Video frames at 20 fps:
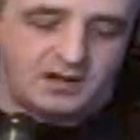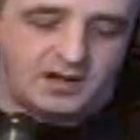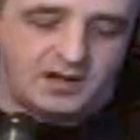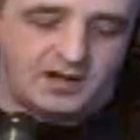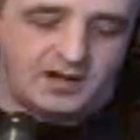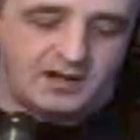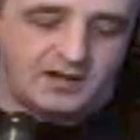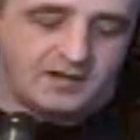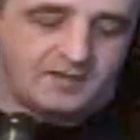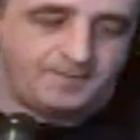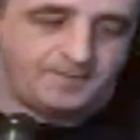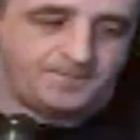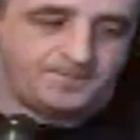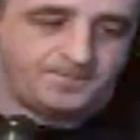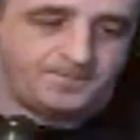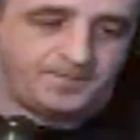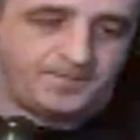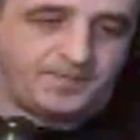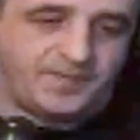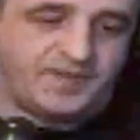
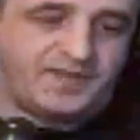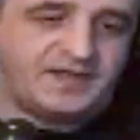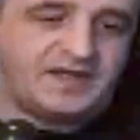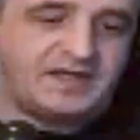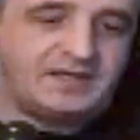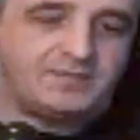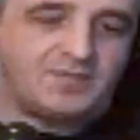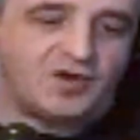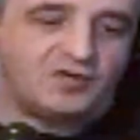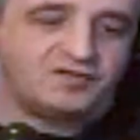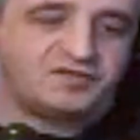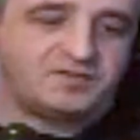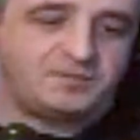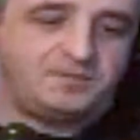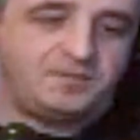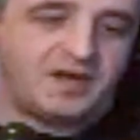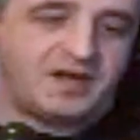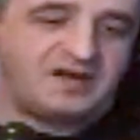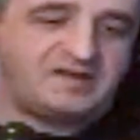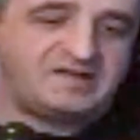The
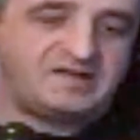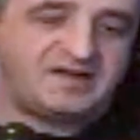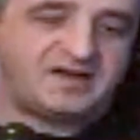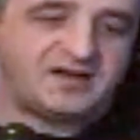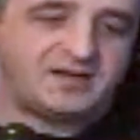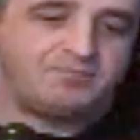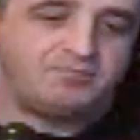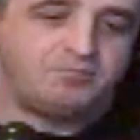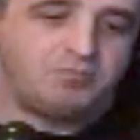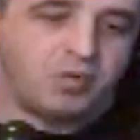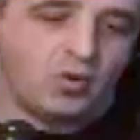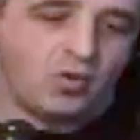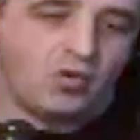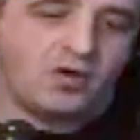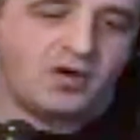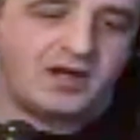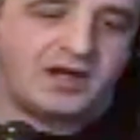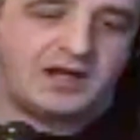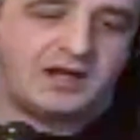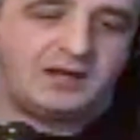most basic,
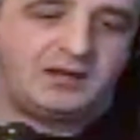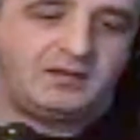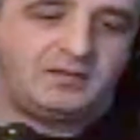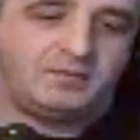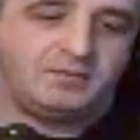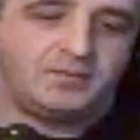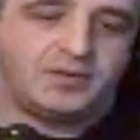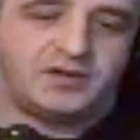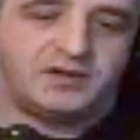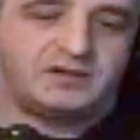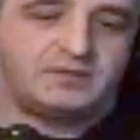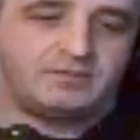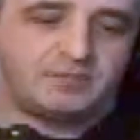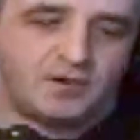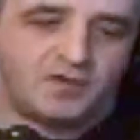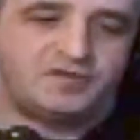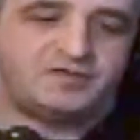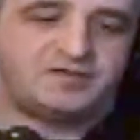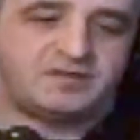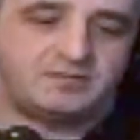boring, but
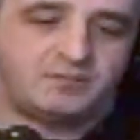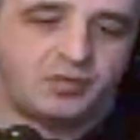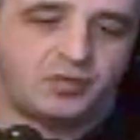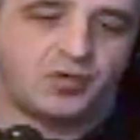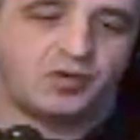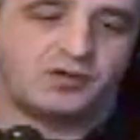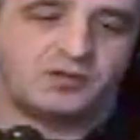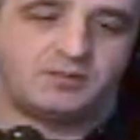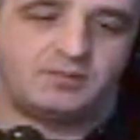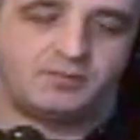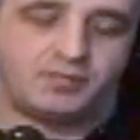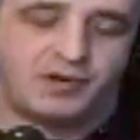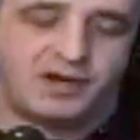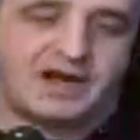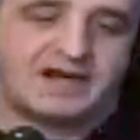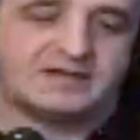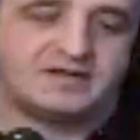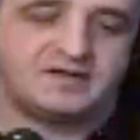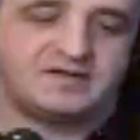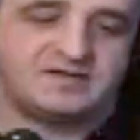most important
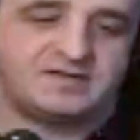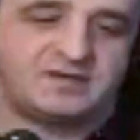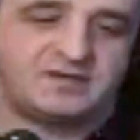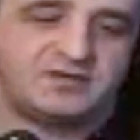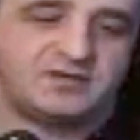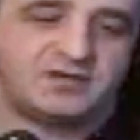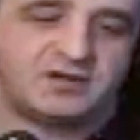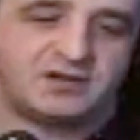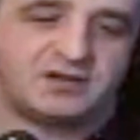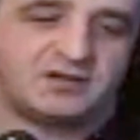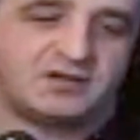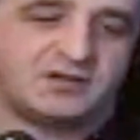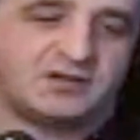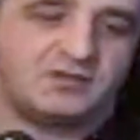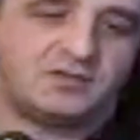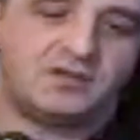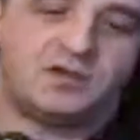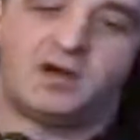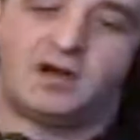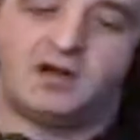practice that you can
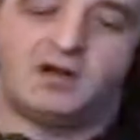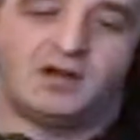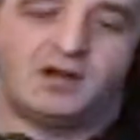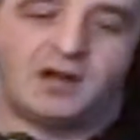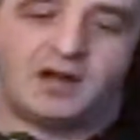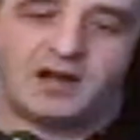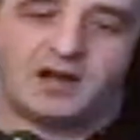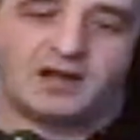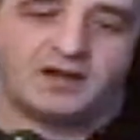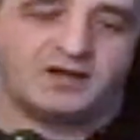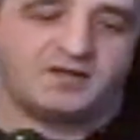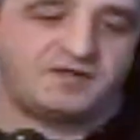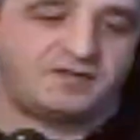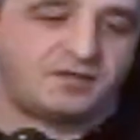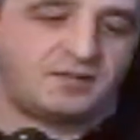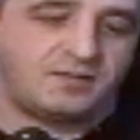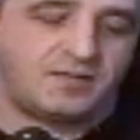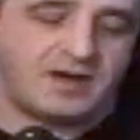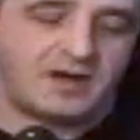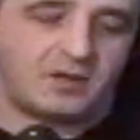do, and it's
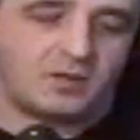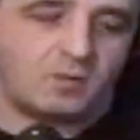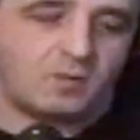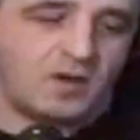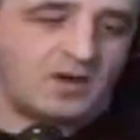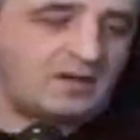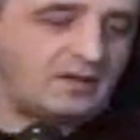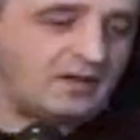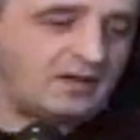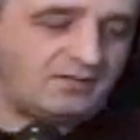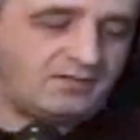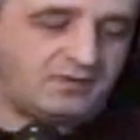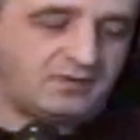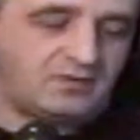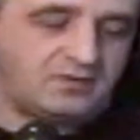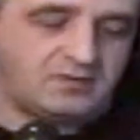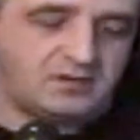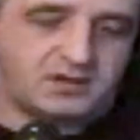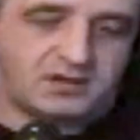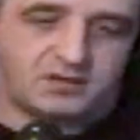no matter what
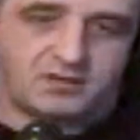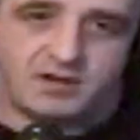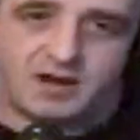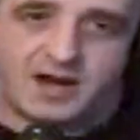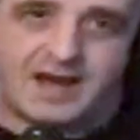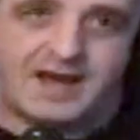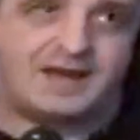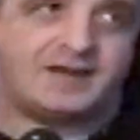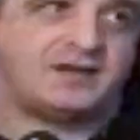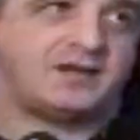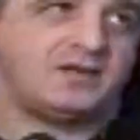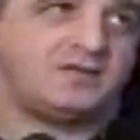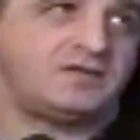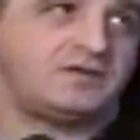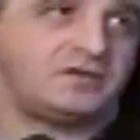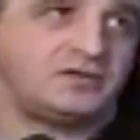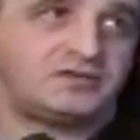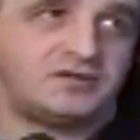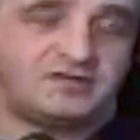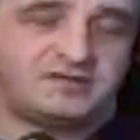level you're at, if
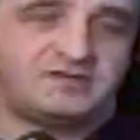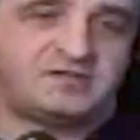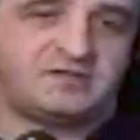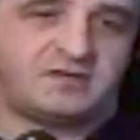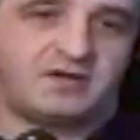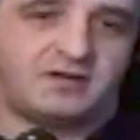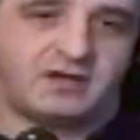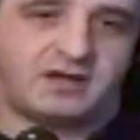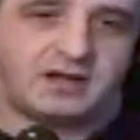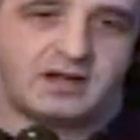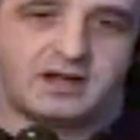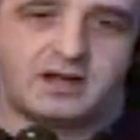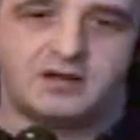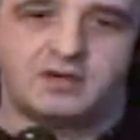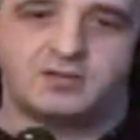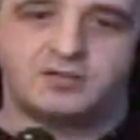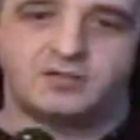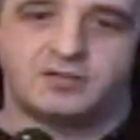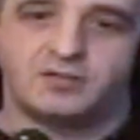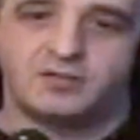you're just starting
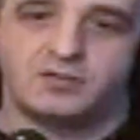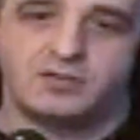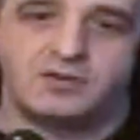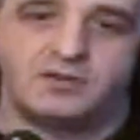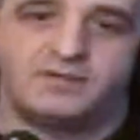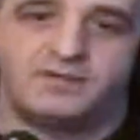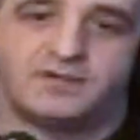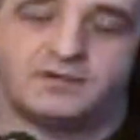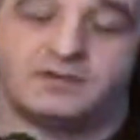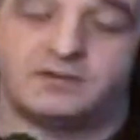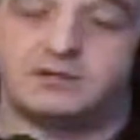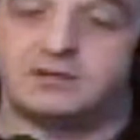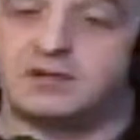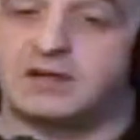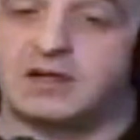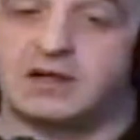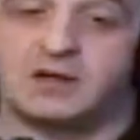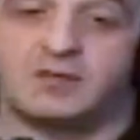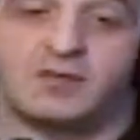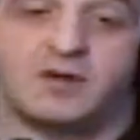out or if you're
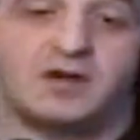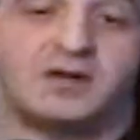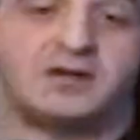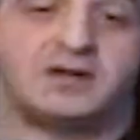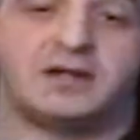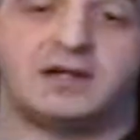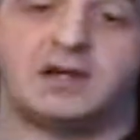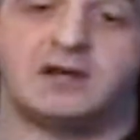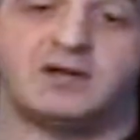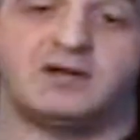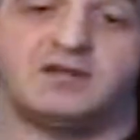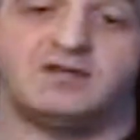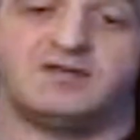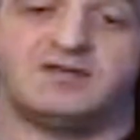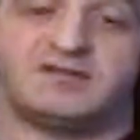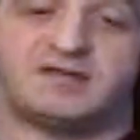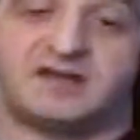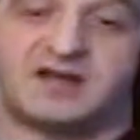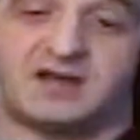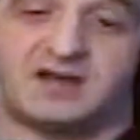getting ready to get on
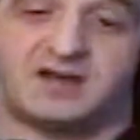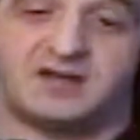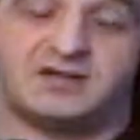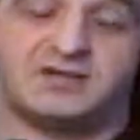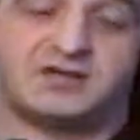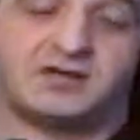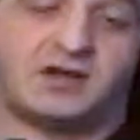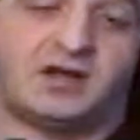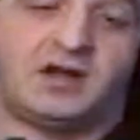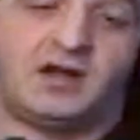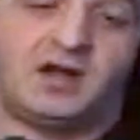stage,